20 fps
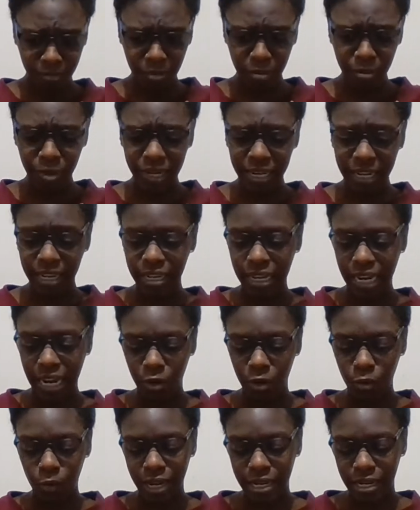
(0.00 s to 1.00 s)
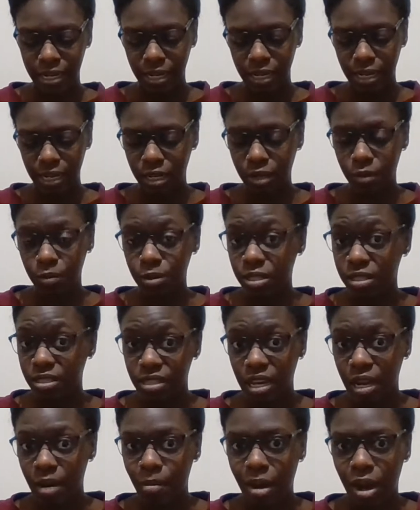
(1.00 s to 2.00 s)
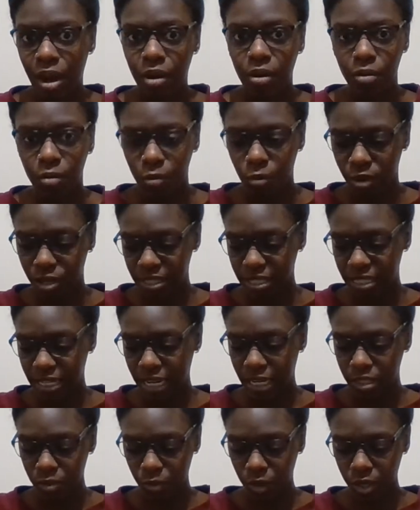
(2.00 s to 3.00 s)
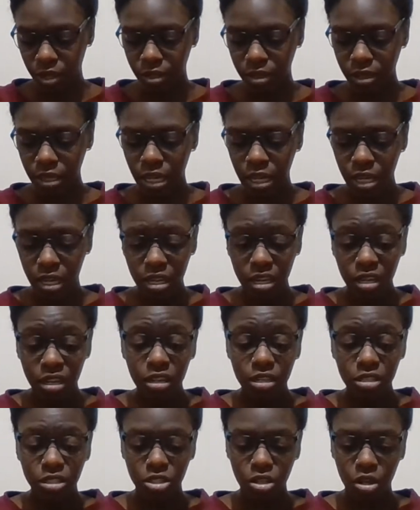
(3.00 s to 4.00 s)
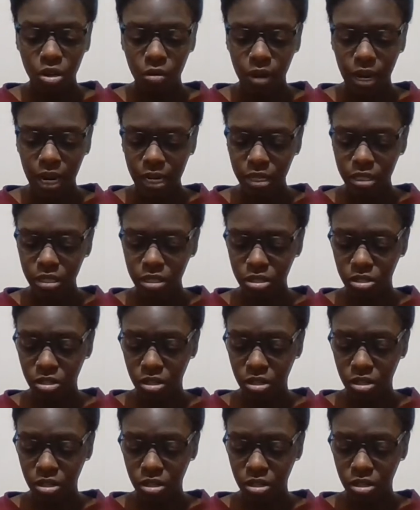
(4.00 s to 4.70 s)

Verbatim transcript: But I weighed it, and it was about one skein's worth. So I